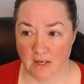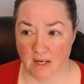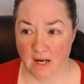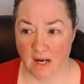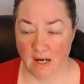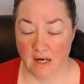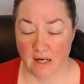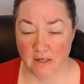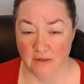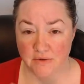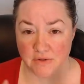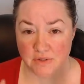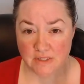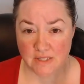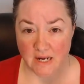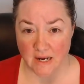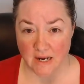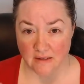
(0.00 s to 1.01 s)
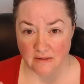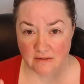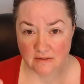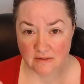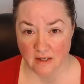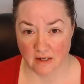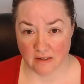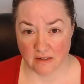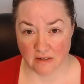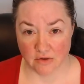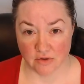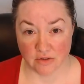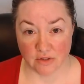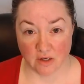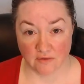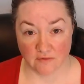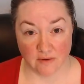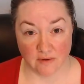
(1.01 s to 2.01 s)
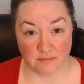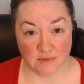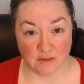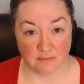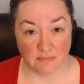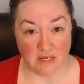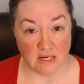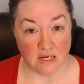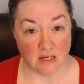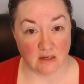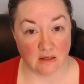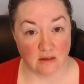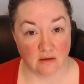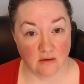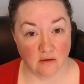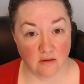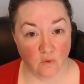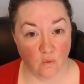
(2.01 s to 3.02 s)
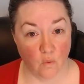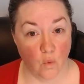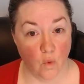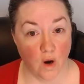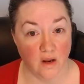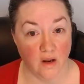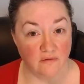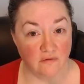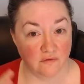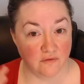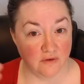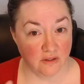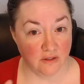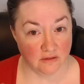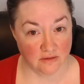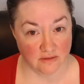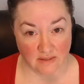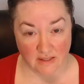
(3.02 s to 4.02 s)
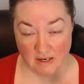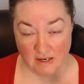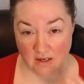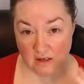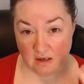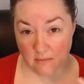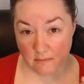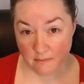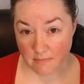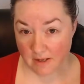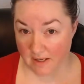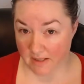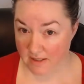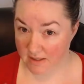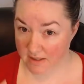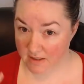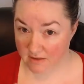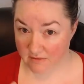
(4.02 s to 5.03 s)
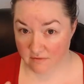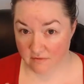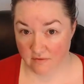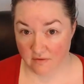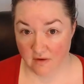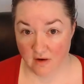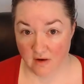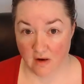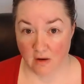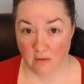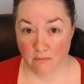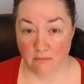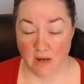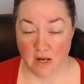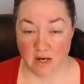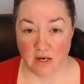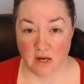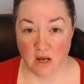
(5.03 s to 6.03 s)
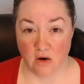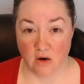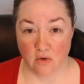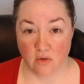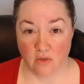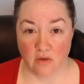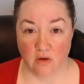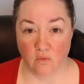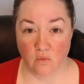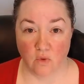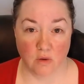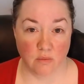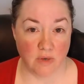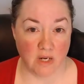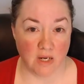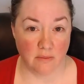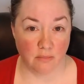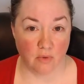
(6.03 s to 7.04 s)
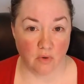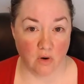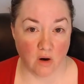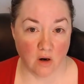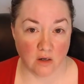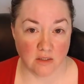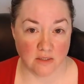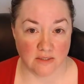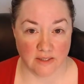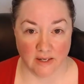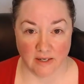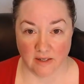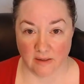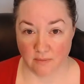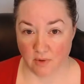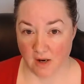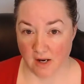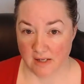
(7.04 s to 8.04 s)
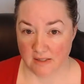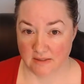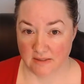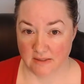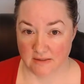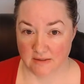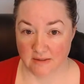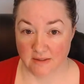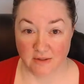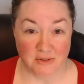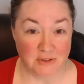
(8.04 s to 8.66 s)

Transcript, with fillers: I understand setting yourself up to be what feels like competitive, but know that when people are setting prices, they're